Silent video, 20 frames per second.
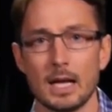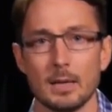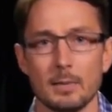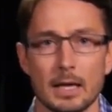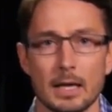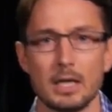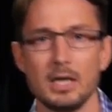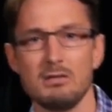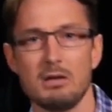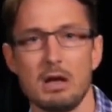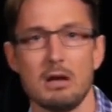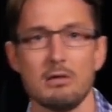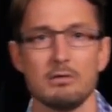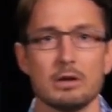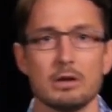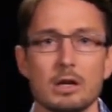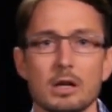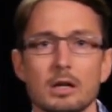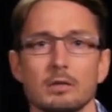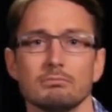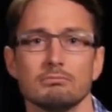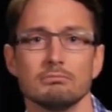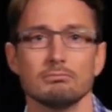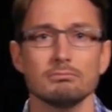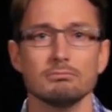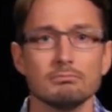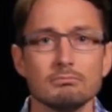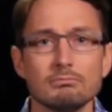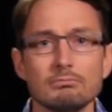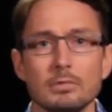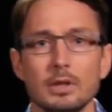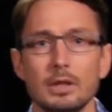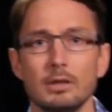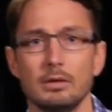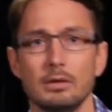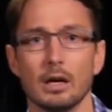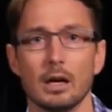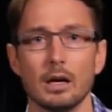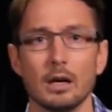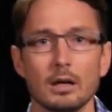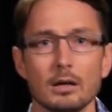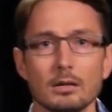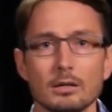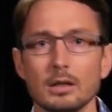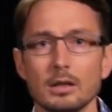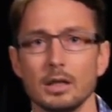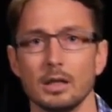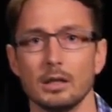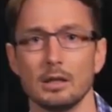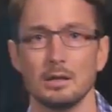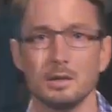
I'm like, you go, girl. You go. Looking